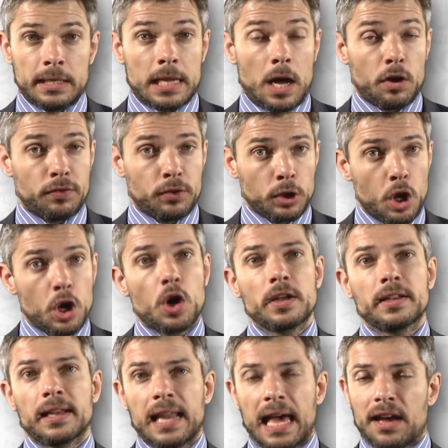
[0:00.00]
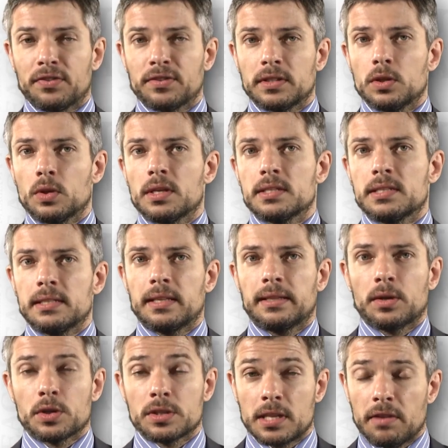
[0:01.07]
Now, if you look on the left, you can see that
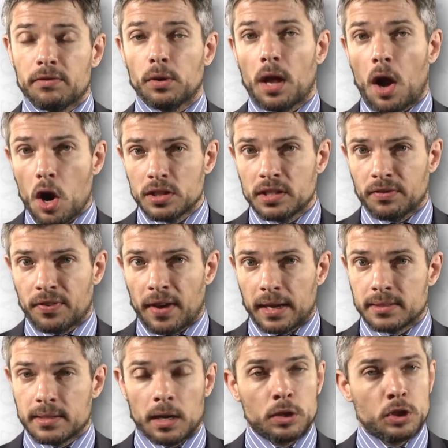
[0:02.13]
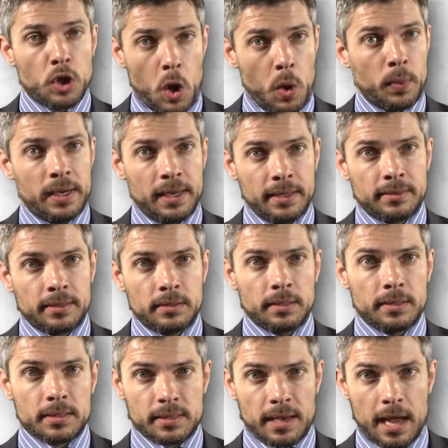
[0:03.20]
there are several artifacts that are not related to
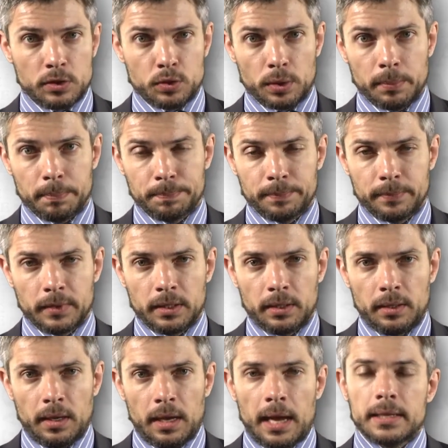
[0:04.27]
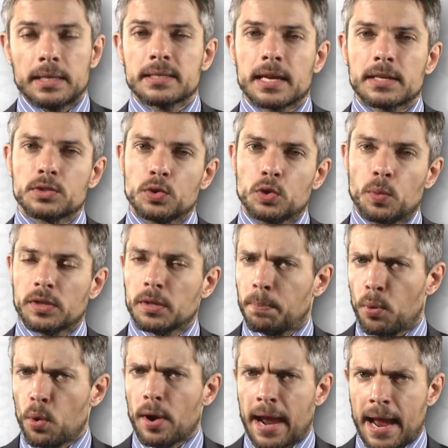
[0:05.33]
the scatter. And this has to do with the
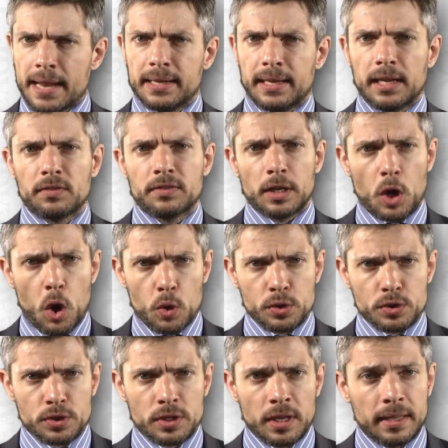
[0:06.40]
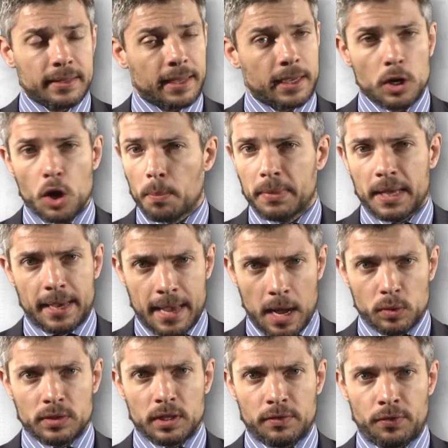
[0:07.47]
poor handling of the ghosts that cannot be
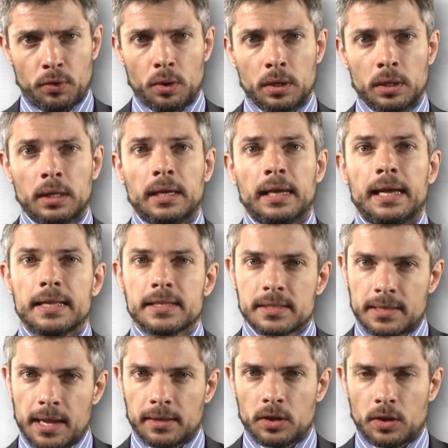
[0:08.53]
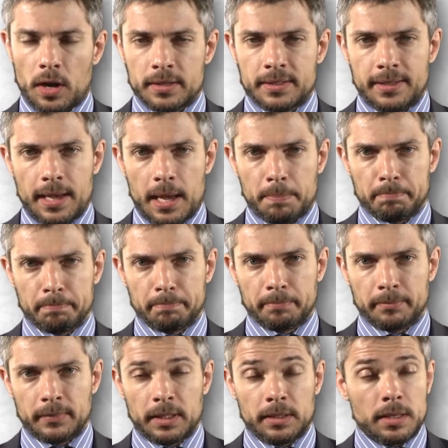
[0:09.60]
accounted for in standard RTM.
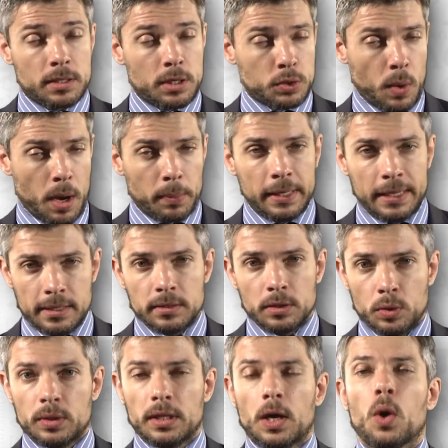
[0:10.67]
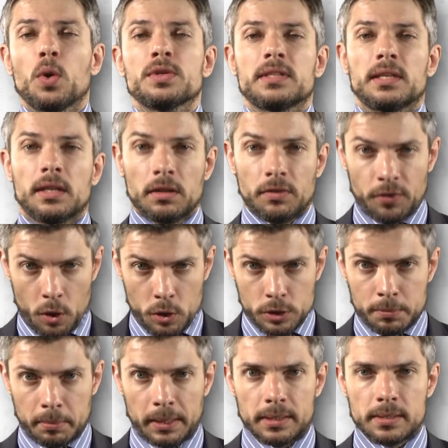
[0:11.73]
This is why we need to do deghosting in the
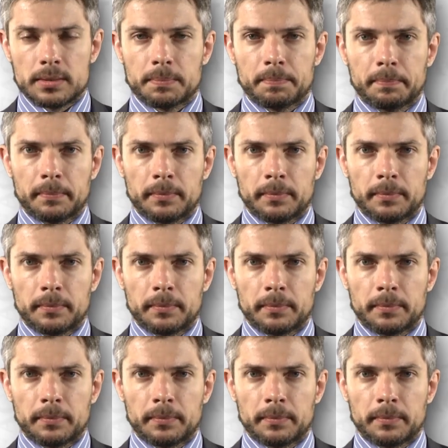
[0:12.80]
first place.